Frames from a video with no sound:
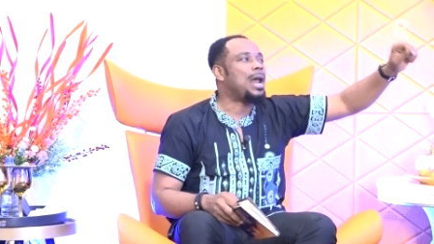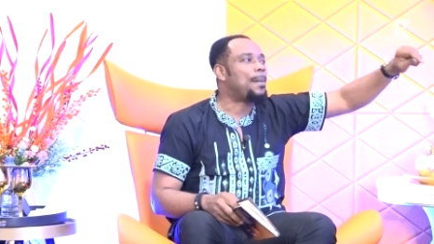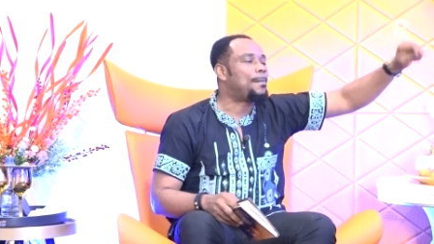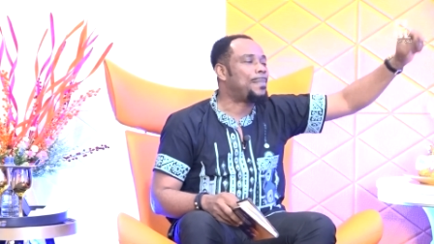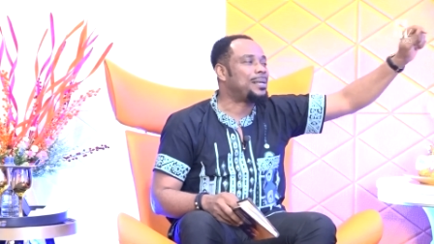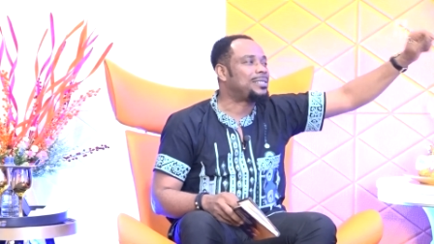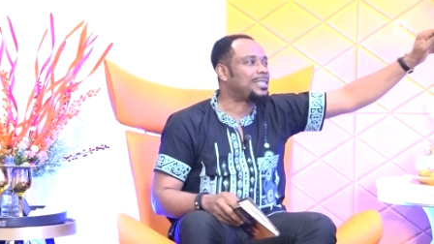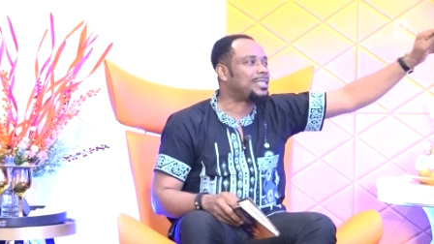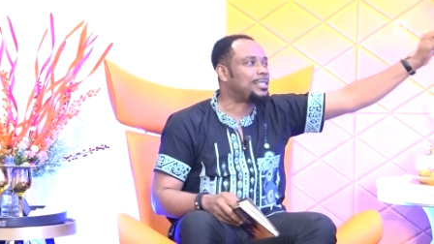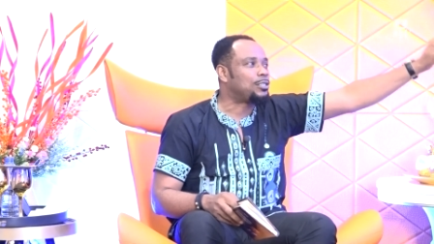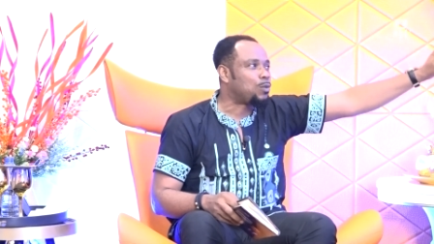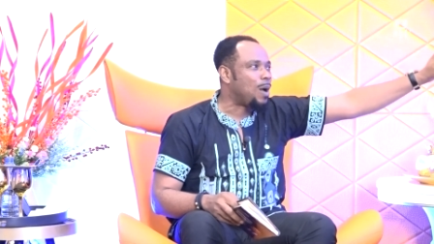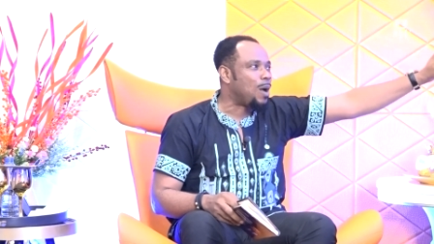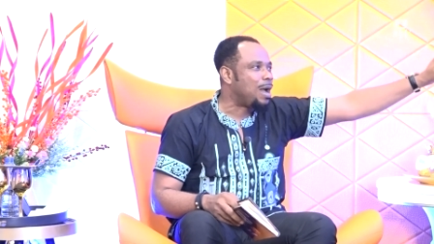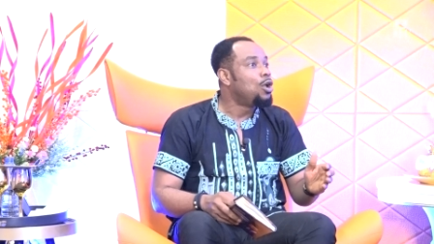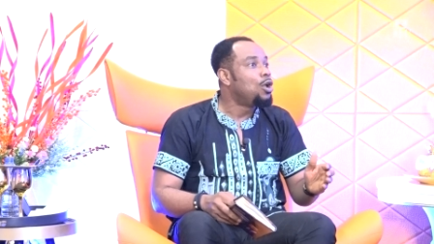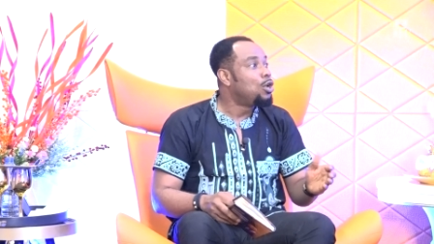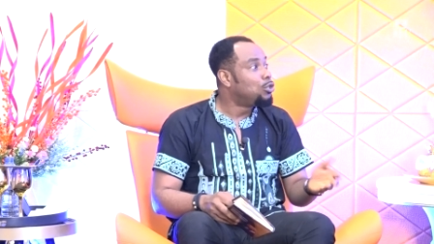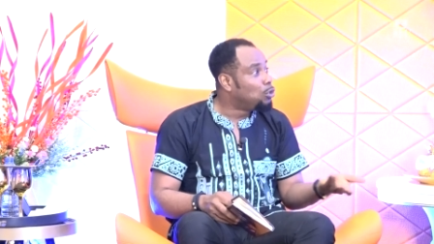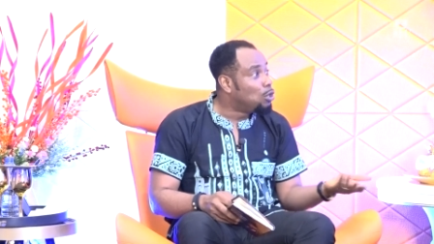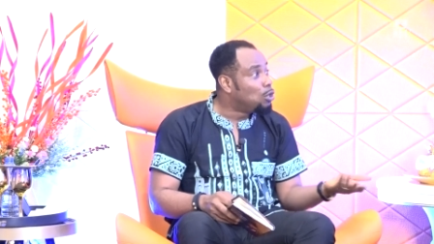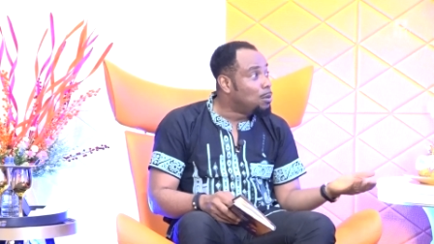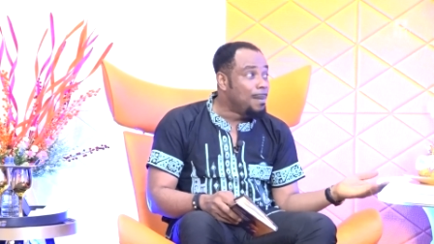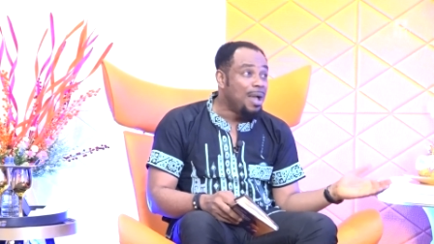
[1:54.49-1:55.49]
person's wife,
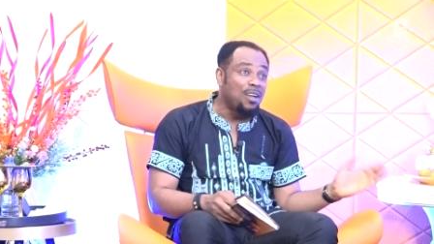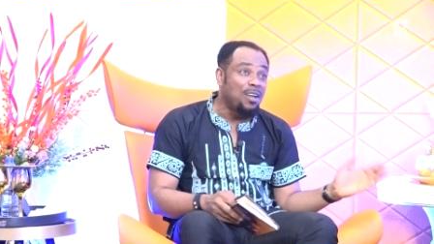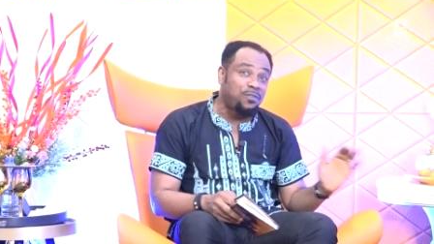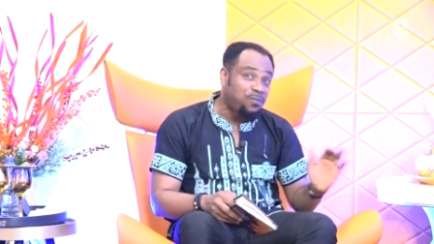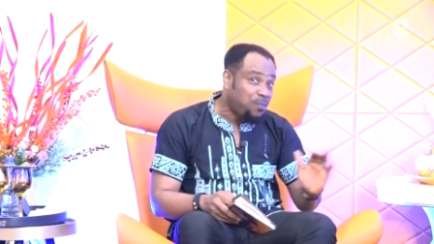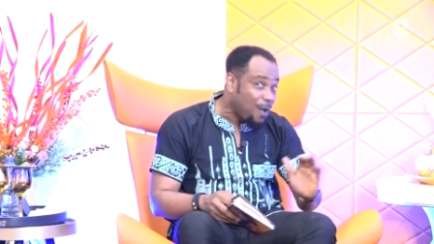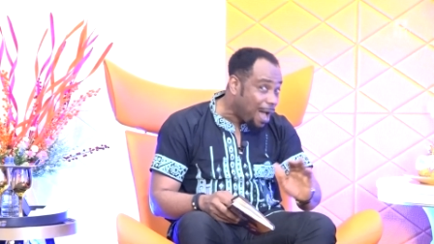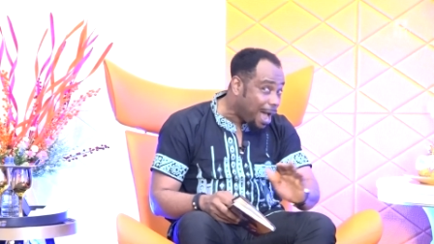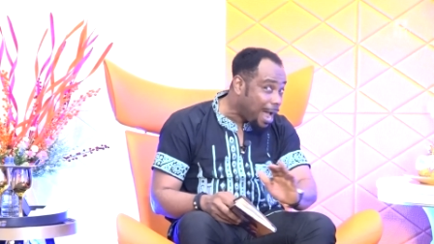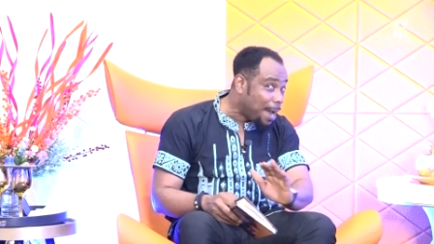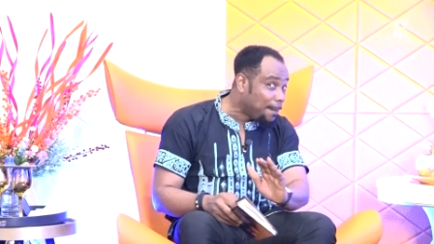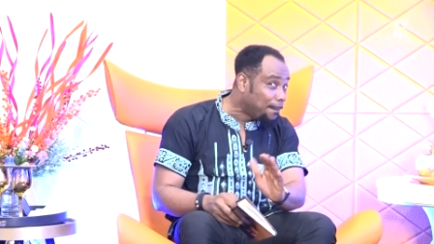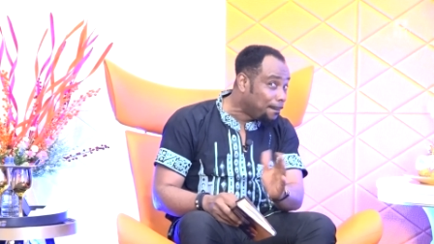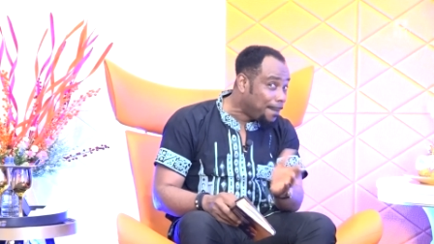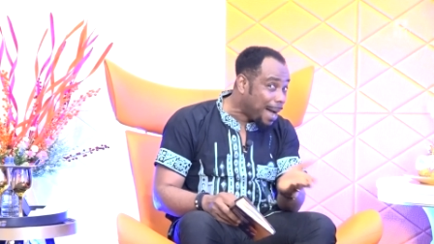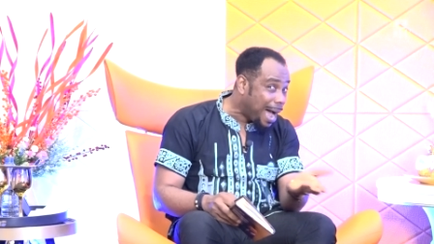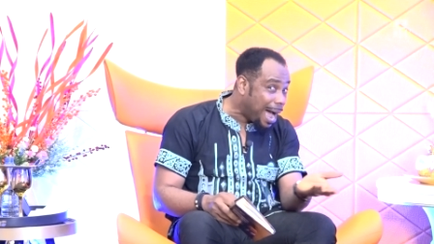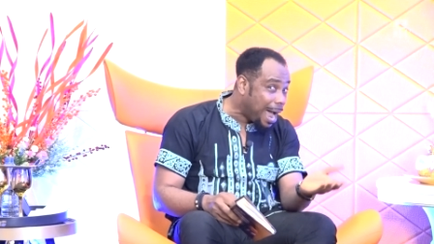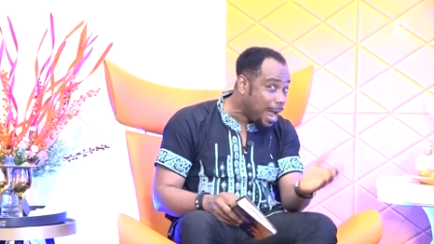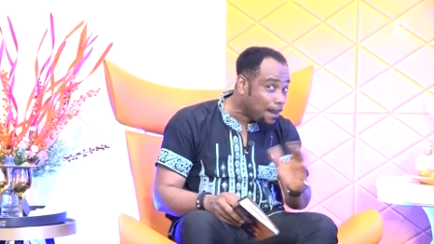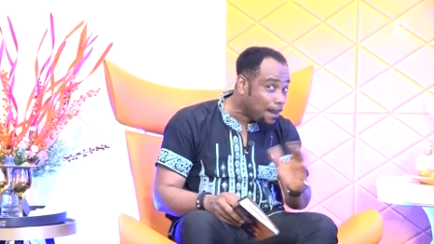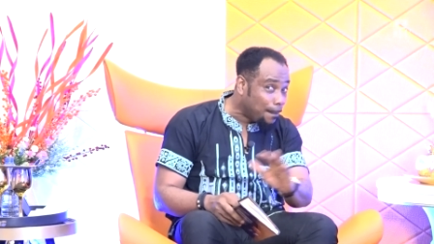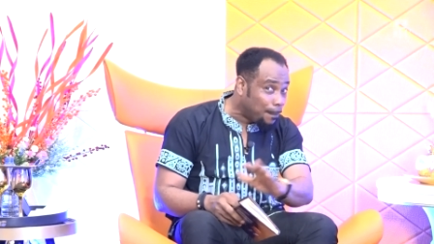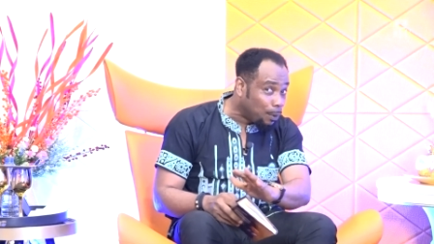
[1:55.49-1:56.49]
you may find
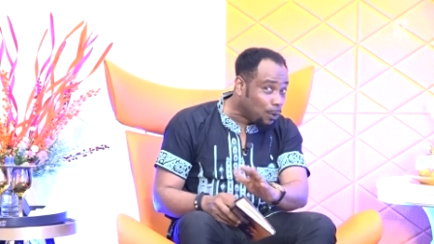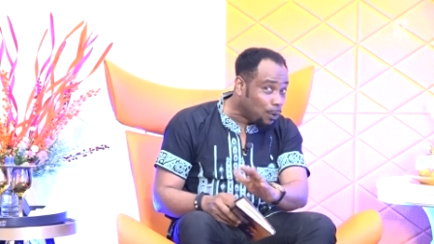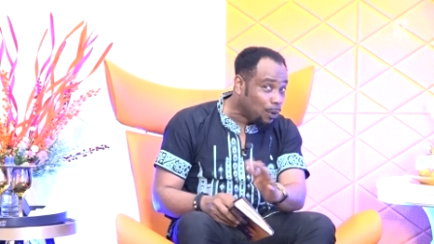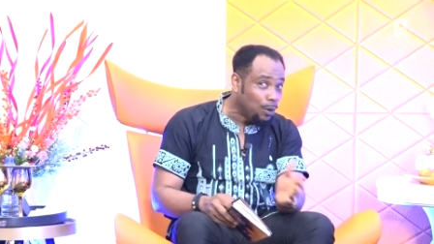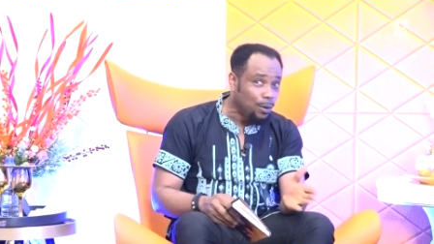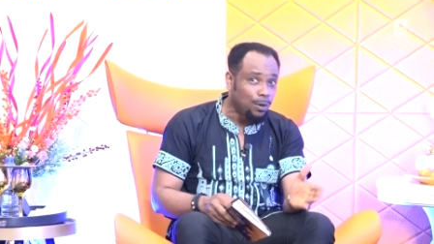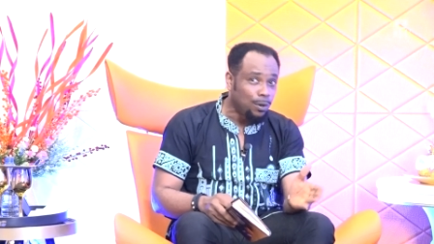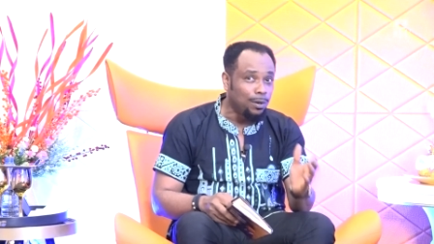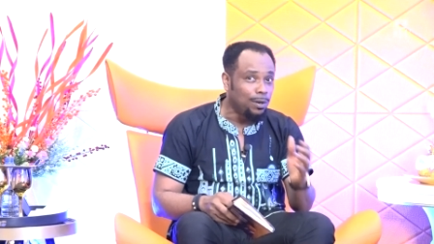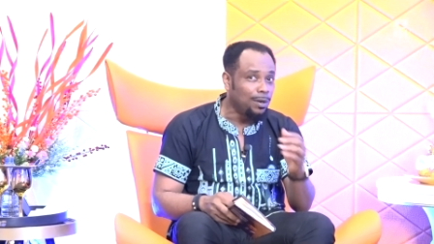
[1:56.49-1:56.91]
Bible